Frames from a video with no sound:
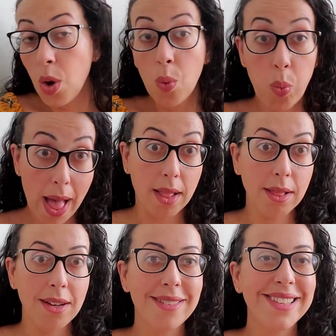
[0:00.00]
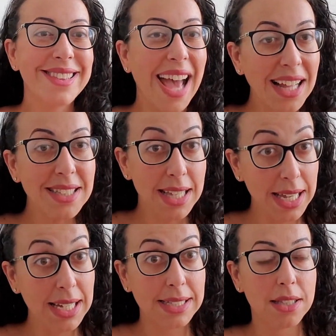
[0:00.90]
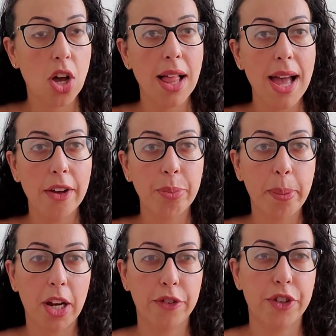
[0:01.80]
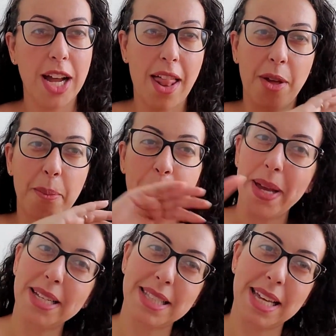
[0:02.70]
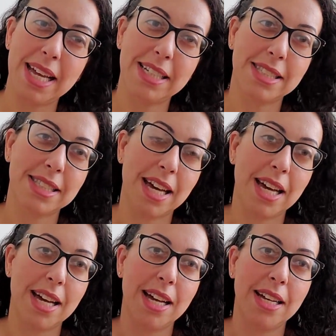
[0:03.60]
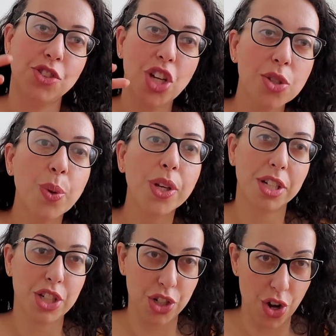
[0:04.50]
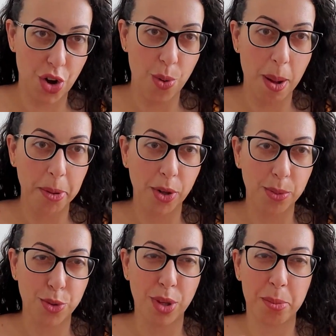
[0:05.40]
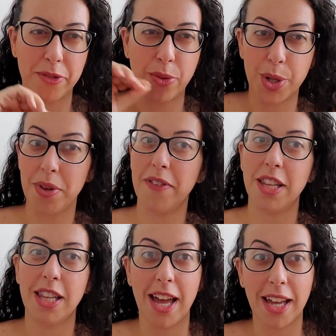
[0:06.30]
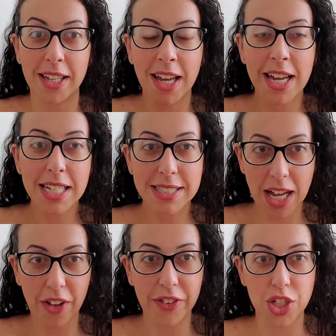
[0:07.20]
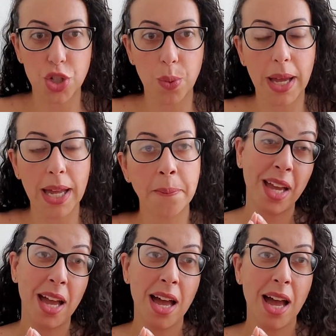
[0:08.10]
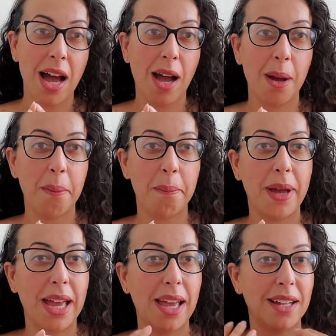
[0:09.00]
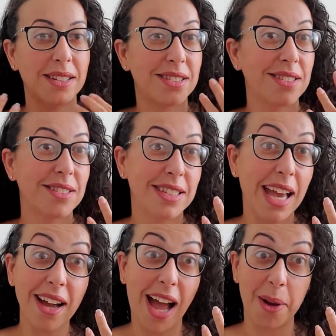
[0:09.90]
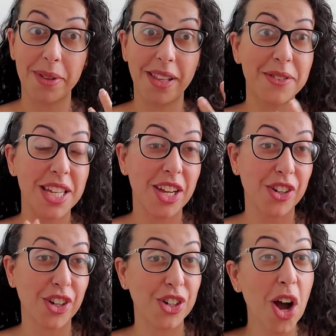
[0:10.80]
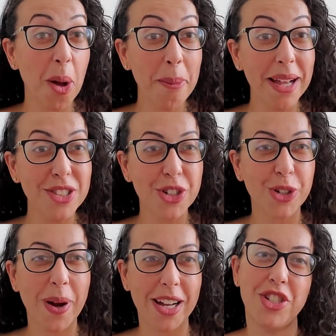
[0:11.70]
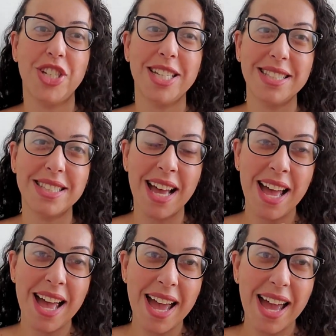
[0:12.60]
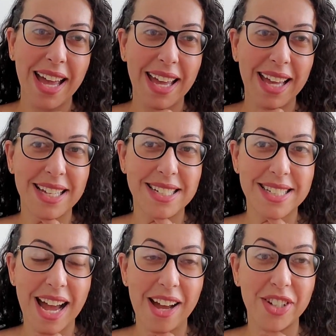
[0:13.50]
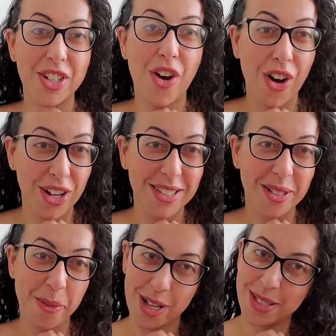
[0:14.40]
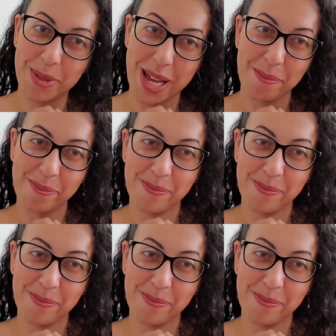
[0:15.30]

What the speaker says: Well, that's it. That's all I have prepared for kind of the basics, just what you need to know about homeschooling before you even delve into it. And yeah, I would love to hear your comments, your questions, and have an awesome, awesome day.